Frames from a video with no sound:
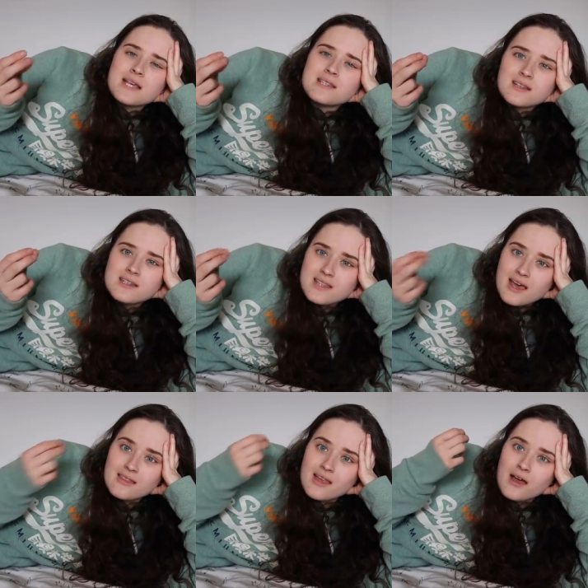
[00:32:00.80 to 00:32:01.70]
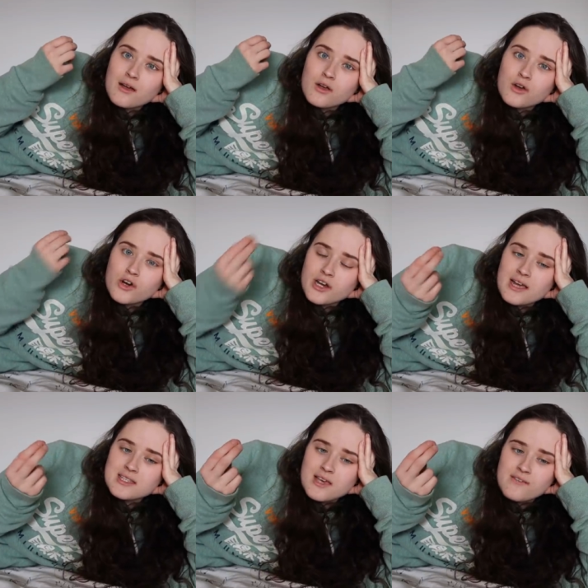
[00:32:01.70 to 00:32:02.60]
basically saying that
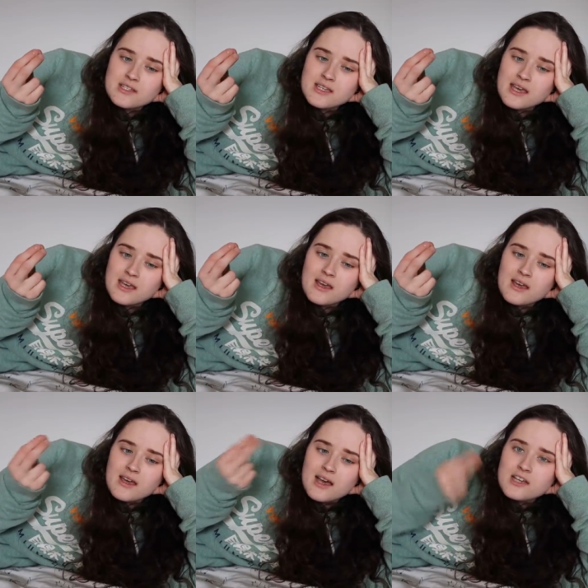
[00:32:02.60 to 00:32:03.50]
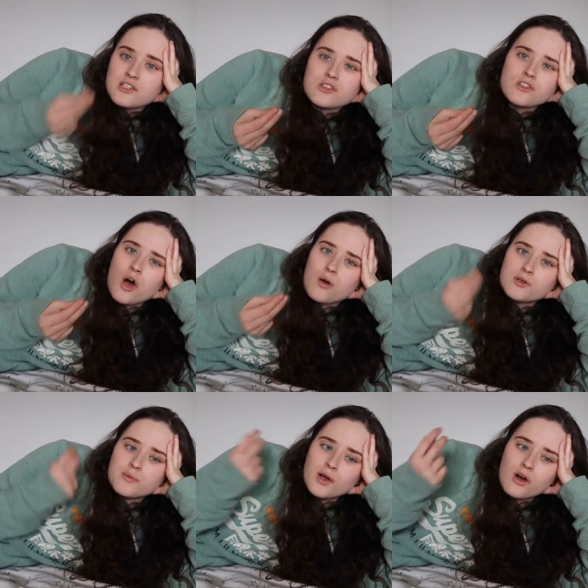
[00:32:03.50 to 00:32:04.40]
creativity has
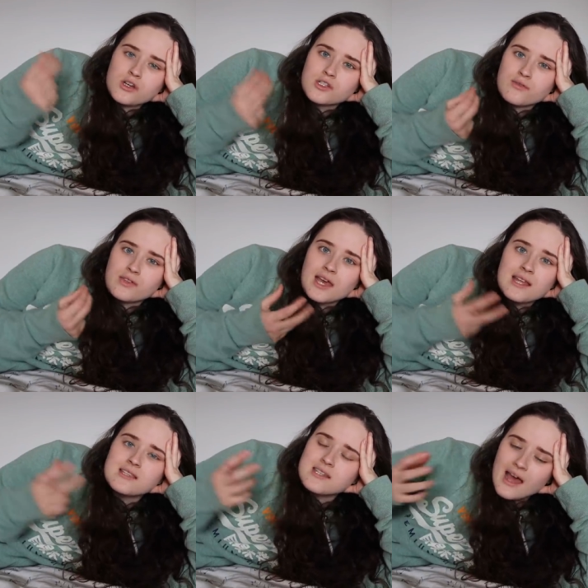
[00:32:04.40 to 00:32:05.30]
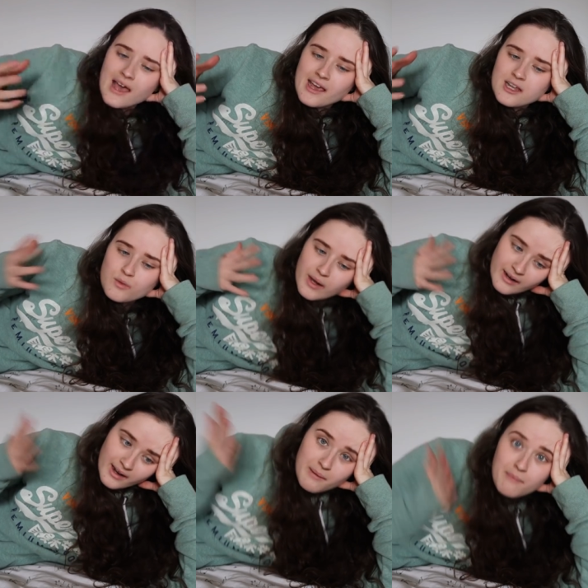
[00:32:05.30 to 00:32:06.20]
stopped because of the internet age,
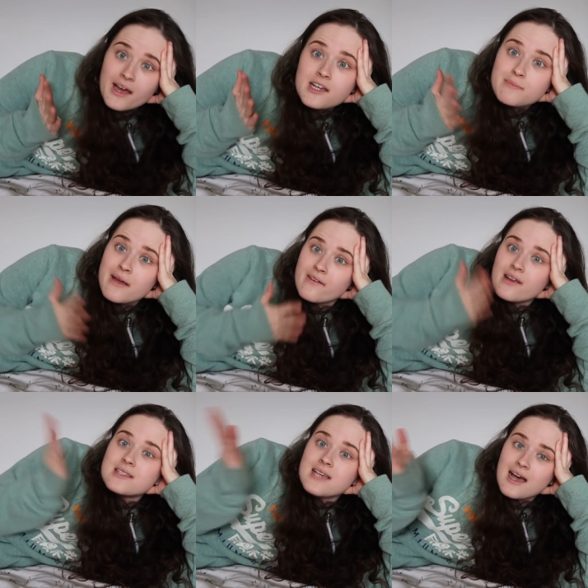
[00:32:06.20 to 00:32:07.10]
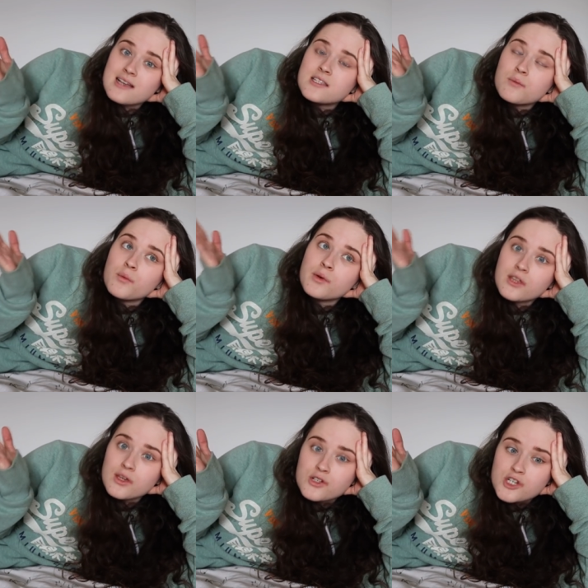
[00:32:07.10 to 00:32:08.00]
when in my experience as someone with
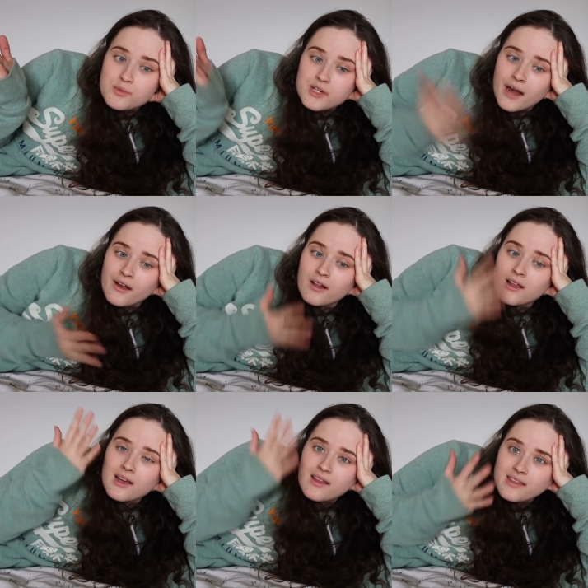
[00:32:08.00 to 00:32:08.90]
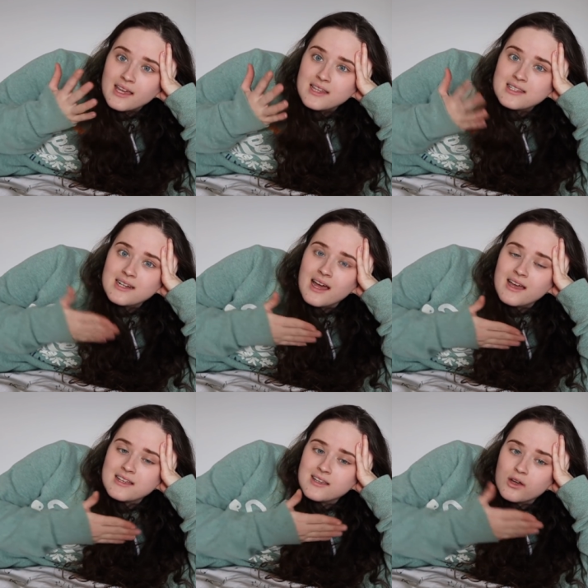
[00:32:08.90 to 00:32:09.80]
a YouTube channel, the internet
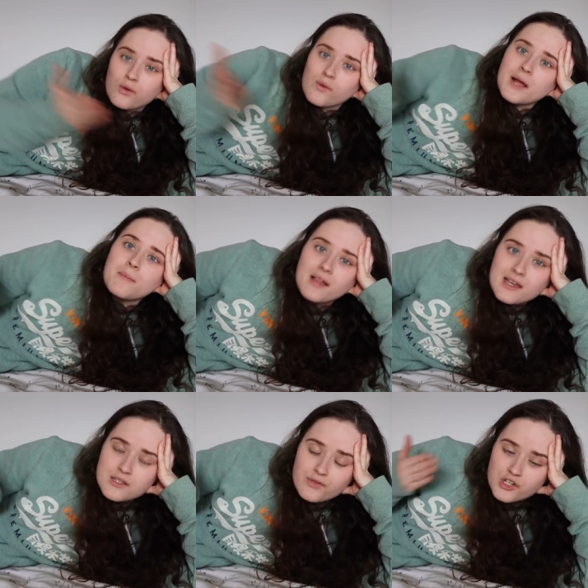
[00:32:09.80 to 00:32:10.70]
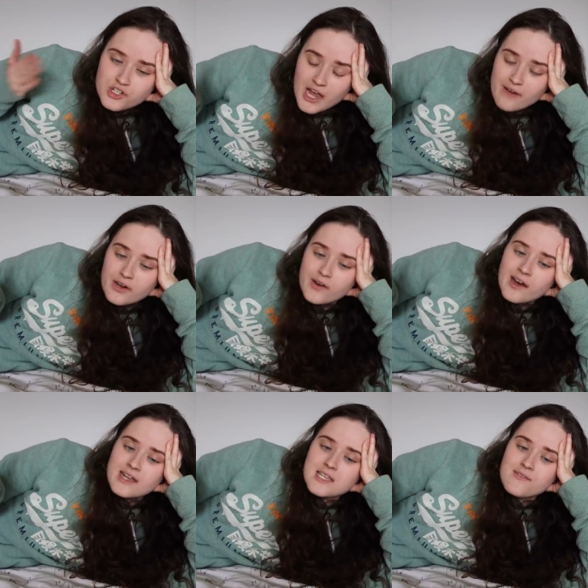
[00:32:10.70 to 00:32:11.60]
is a great place for sharing
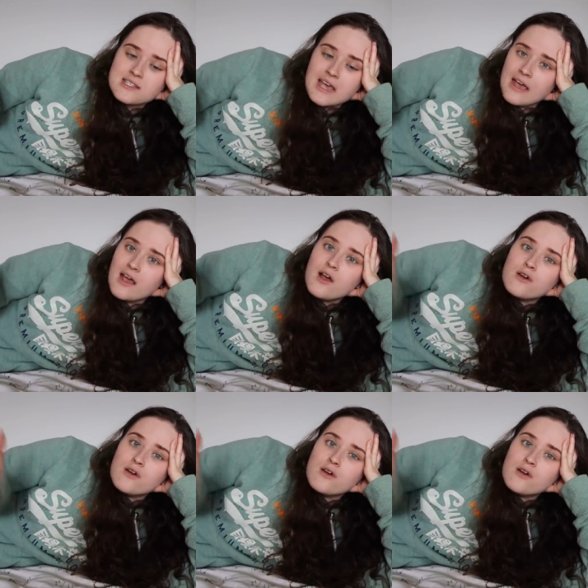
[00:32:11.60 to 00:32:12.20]
creativity,